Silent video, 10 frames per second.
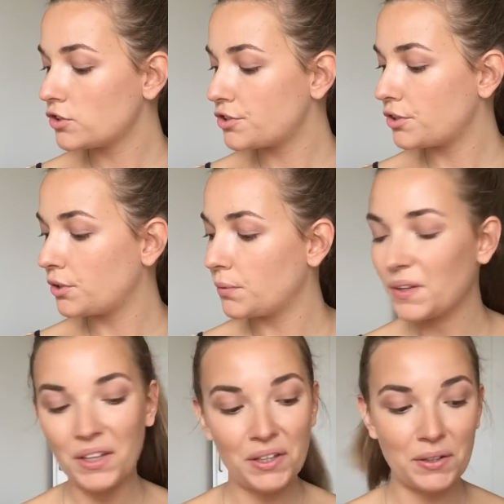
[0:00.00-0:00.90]
to
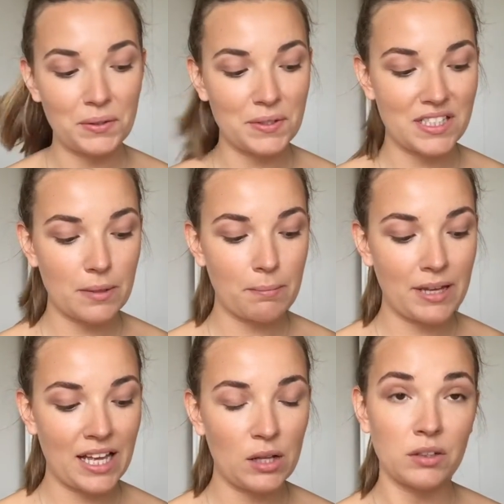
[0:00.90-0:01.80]
use
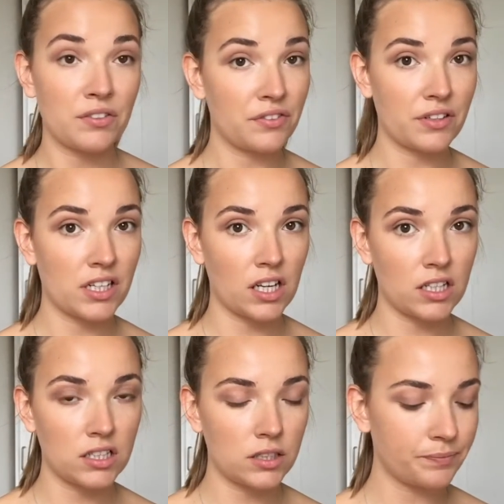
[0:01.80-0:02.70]
my old
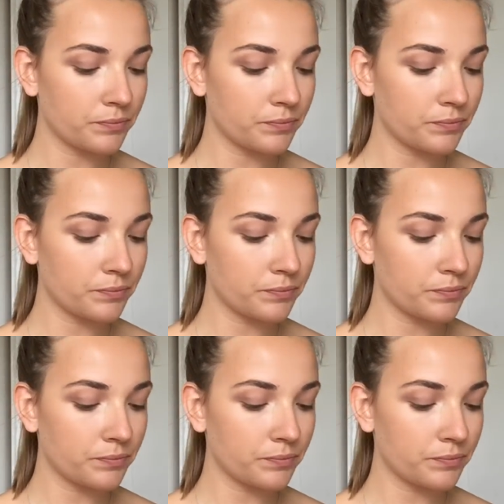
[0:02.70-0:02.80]
friend.